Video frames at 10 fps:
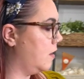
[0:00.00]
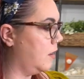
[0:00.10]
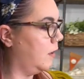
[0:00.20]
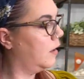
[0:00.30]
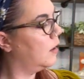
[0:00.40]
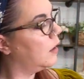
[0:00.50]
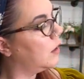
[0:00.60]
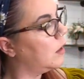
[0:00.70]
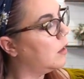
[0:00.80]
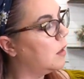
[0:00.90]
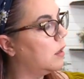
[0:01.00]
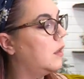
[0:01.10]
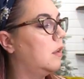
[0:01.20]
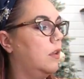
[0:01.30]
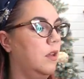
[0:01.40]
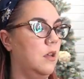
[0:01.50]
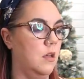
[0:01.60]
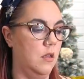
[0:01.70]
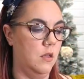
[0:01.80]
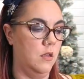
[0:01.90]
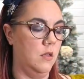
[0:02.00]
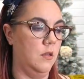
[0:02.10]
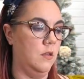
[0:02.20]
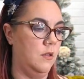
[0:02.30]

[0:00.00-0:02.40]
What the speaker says: No one is speaking in this clip.